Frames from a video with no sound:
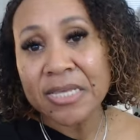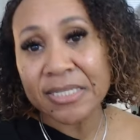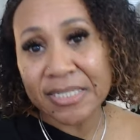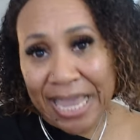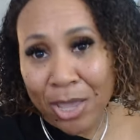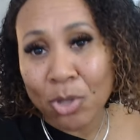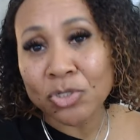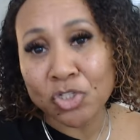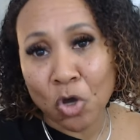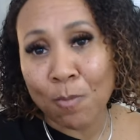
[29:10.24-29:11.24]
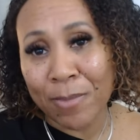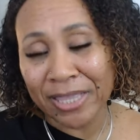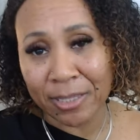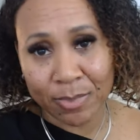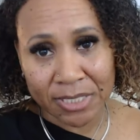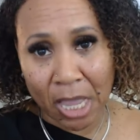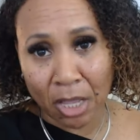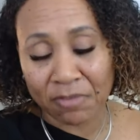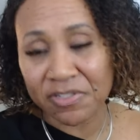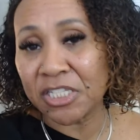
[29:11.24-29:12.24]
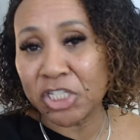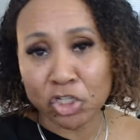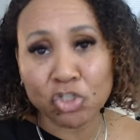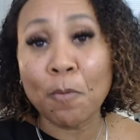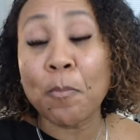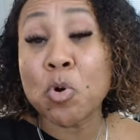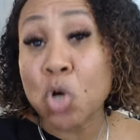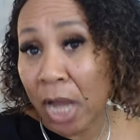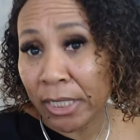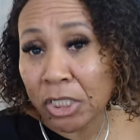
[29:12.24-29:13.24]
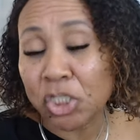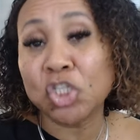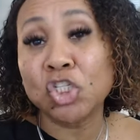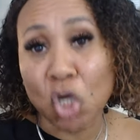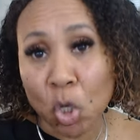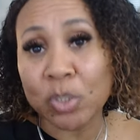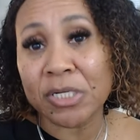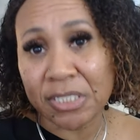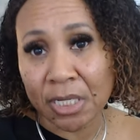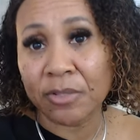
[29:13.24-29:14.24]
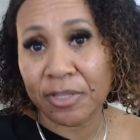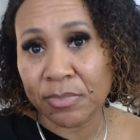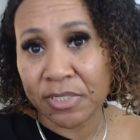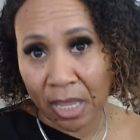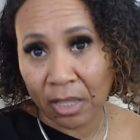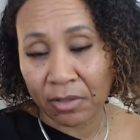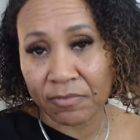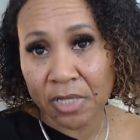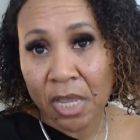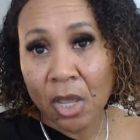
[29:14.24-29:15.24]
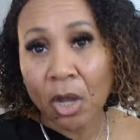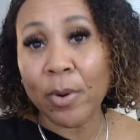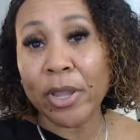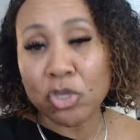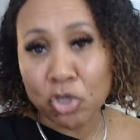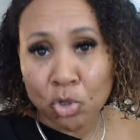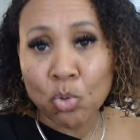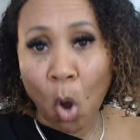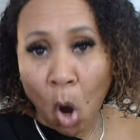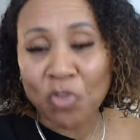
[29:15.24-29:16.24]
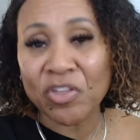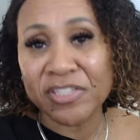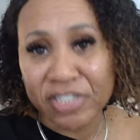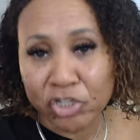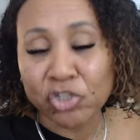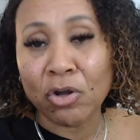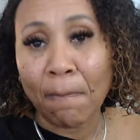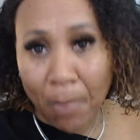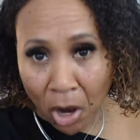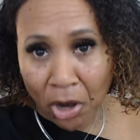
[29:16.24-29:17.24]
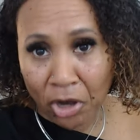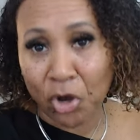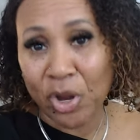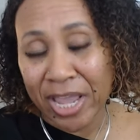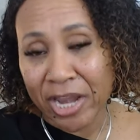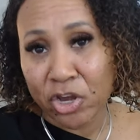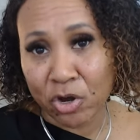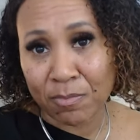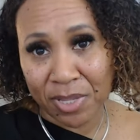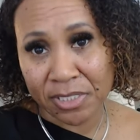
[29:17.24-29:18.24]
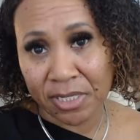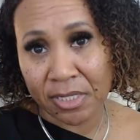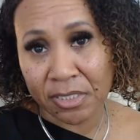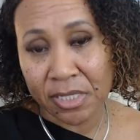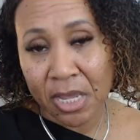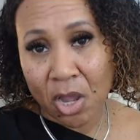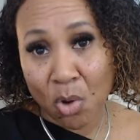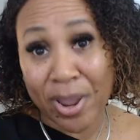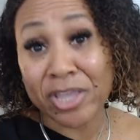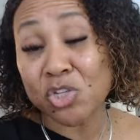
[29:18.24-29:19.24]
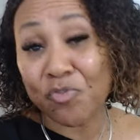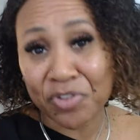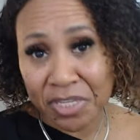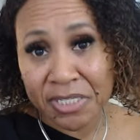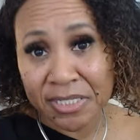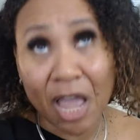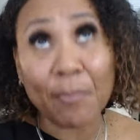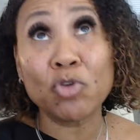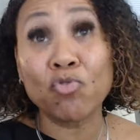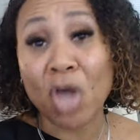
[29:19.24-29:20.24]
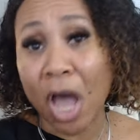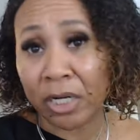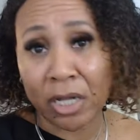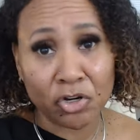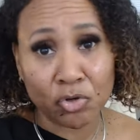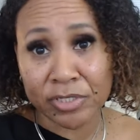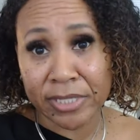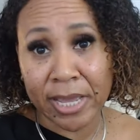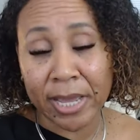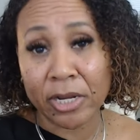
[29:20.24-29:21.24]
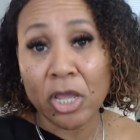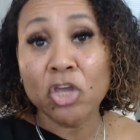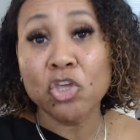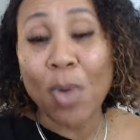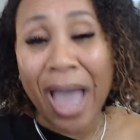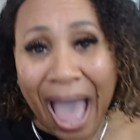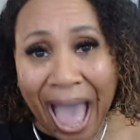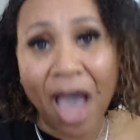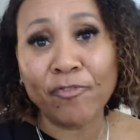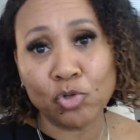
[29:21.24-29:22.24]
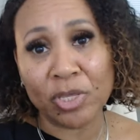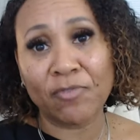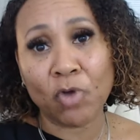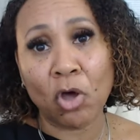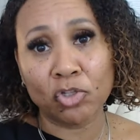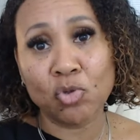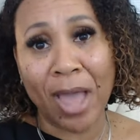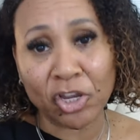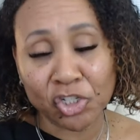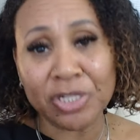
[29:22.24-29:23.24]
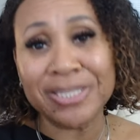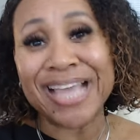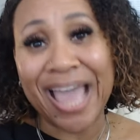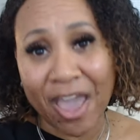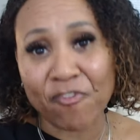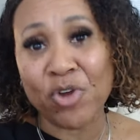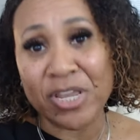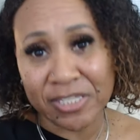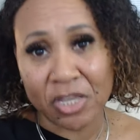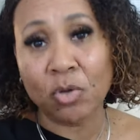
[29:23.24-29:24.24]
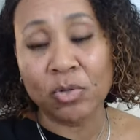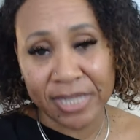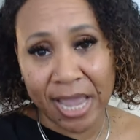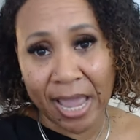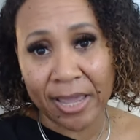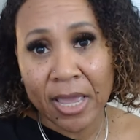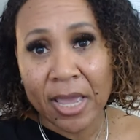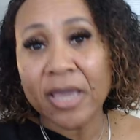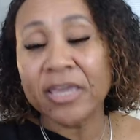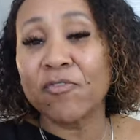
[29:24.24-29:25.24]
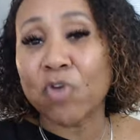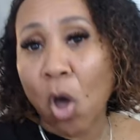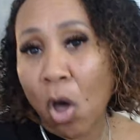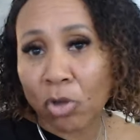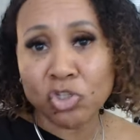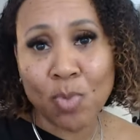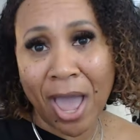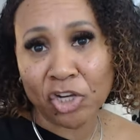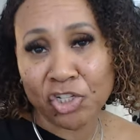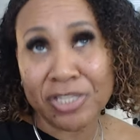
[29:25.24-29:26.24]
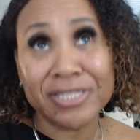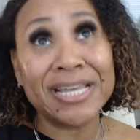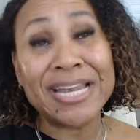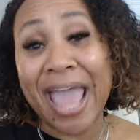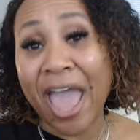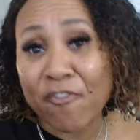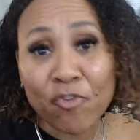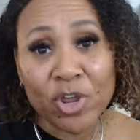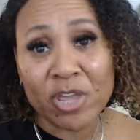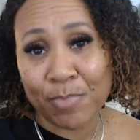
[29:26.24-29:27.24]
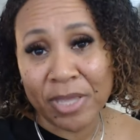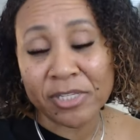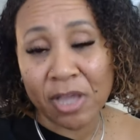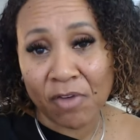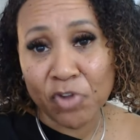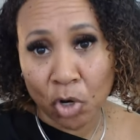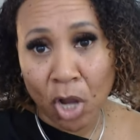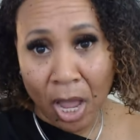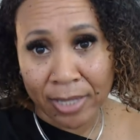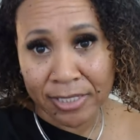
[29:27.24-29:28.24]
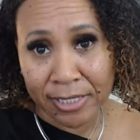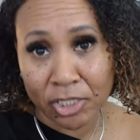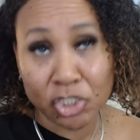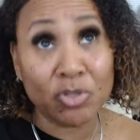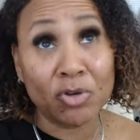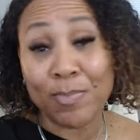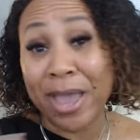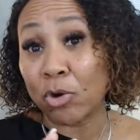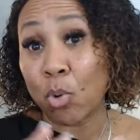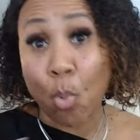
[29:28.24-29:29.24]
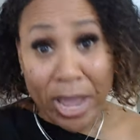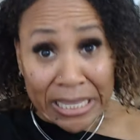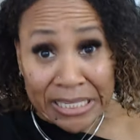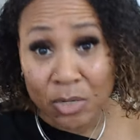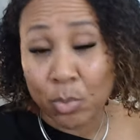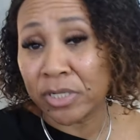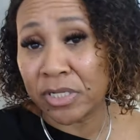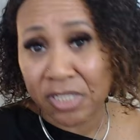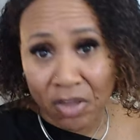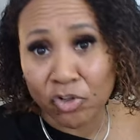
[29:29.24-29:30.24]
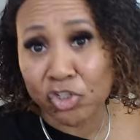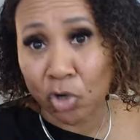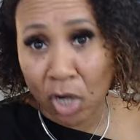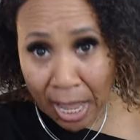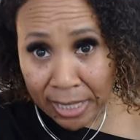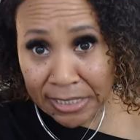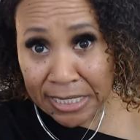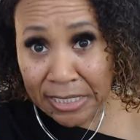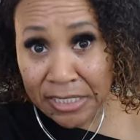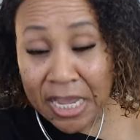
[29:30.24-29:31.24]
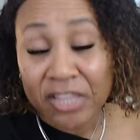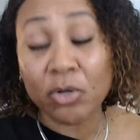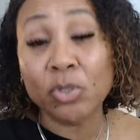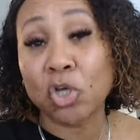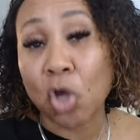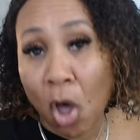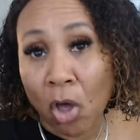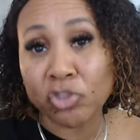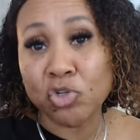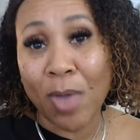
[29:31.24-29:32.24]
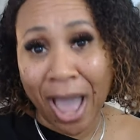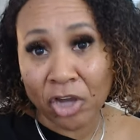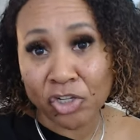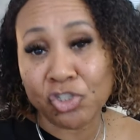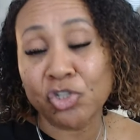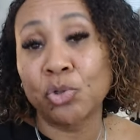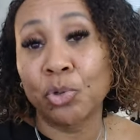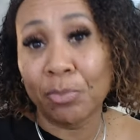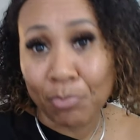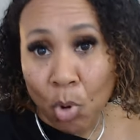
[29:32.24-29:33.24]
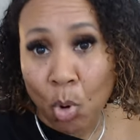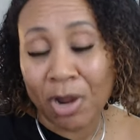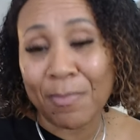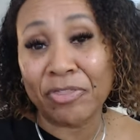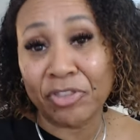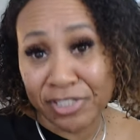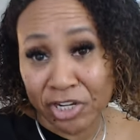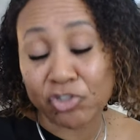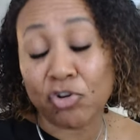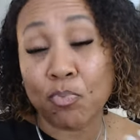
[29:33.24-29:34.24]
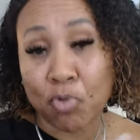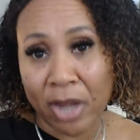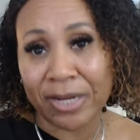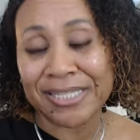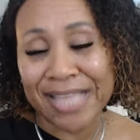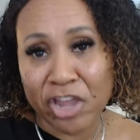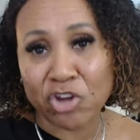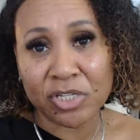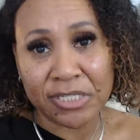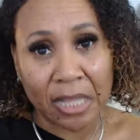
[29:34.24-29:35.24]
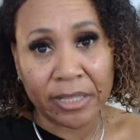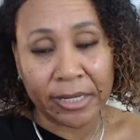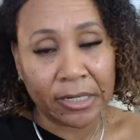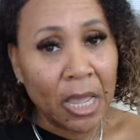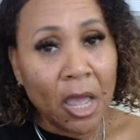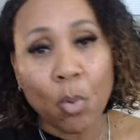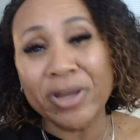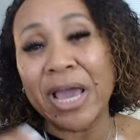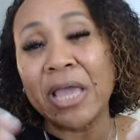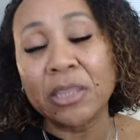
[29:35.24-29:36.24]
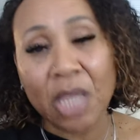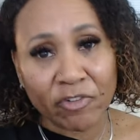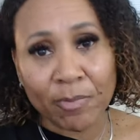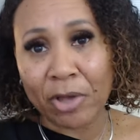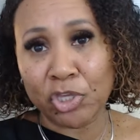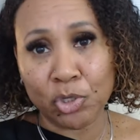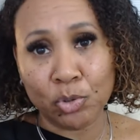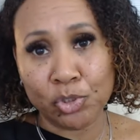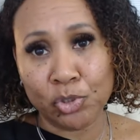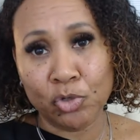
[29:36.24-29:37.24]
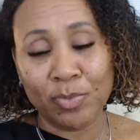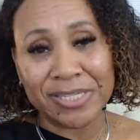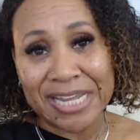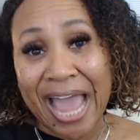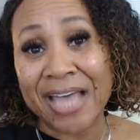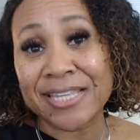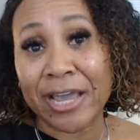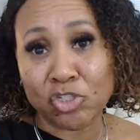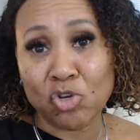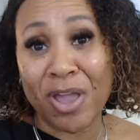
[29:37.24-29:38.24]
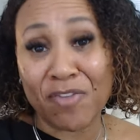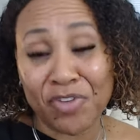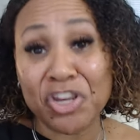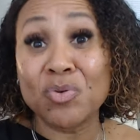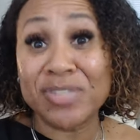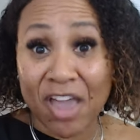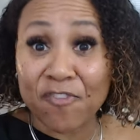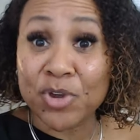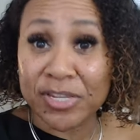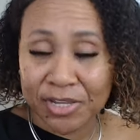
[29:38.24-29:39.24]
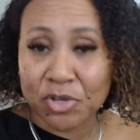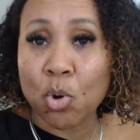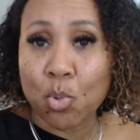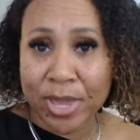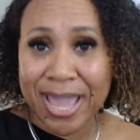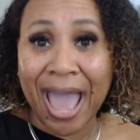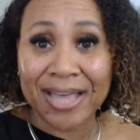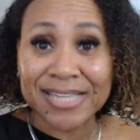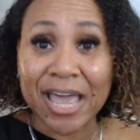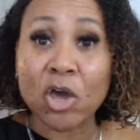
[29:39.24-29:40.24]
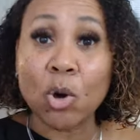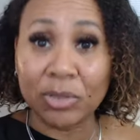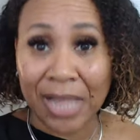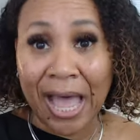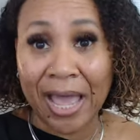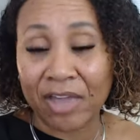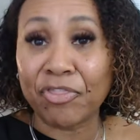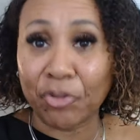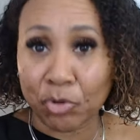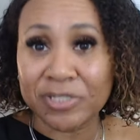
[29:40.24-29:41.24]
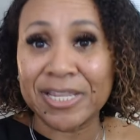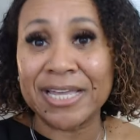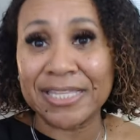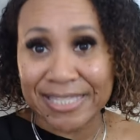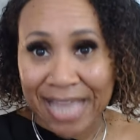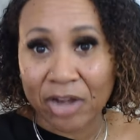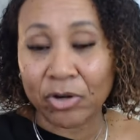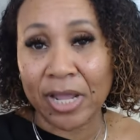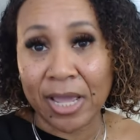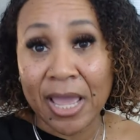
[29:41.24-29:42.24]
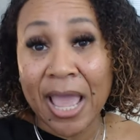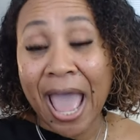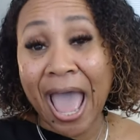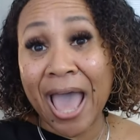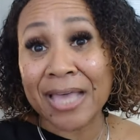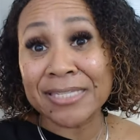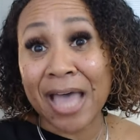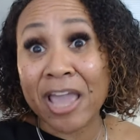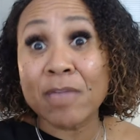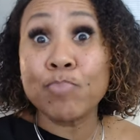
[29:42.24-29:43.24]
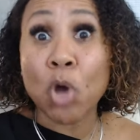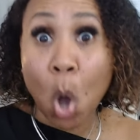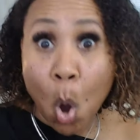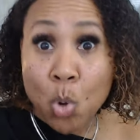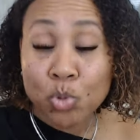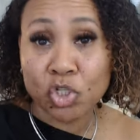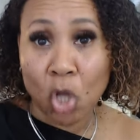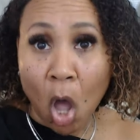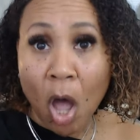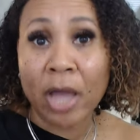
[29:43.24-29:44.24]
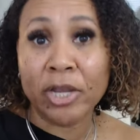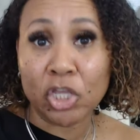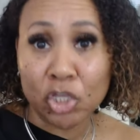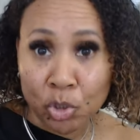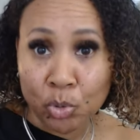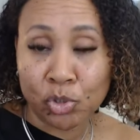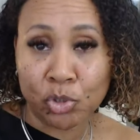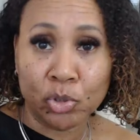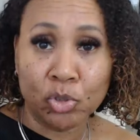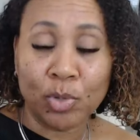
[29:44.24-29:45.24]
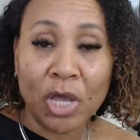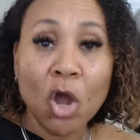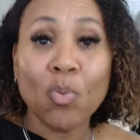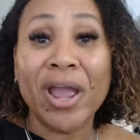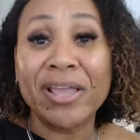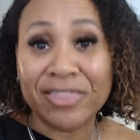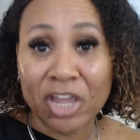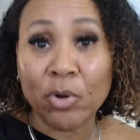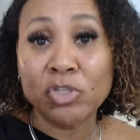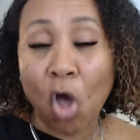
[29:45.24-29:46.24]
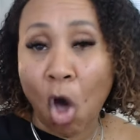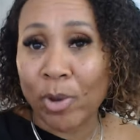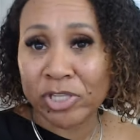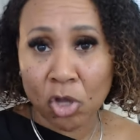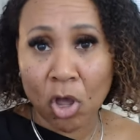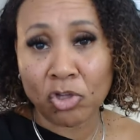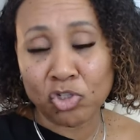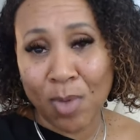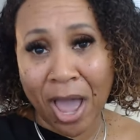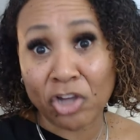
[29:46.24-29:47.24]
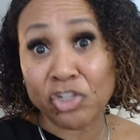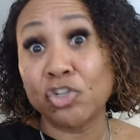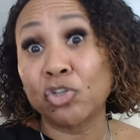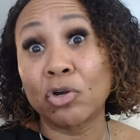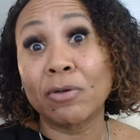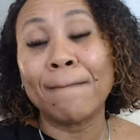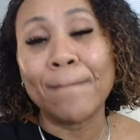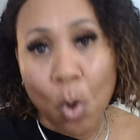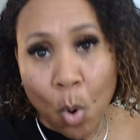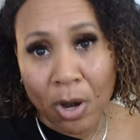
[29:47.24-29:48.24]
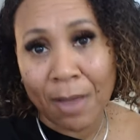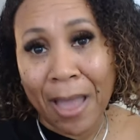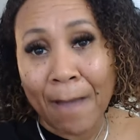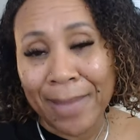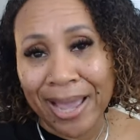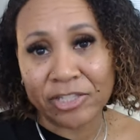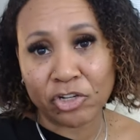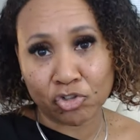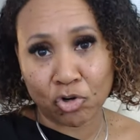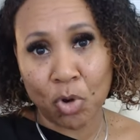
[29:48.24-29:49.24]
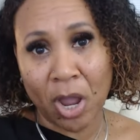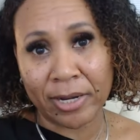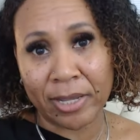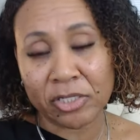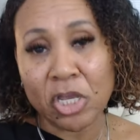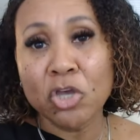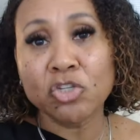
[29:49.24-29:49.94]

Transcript: Sales don't make themselves. Digital products don't sell themselves. All right, you are the digital marketer in your business. All right, so for this step, you've got to understand you have to give call to actions every single day. Give call to actions in every bit of your content. So no matter when someone discovers your content, there is a call to action to learn more about the digital products that you're selling. What I love about YouTube is that as I do my videos every single week, as I go live Thursday and Saturday, as I post on YouTube, right, there is always a call to action to learn more about my digital product.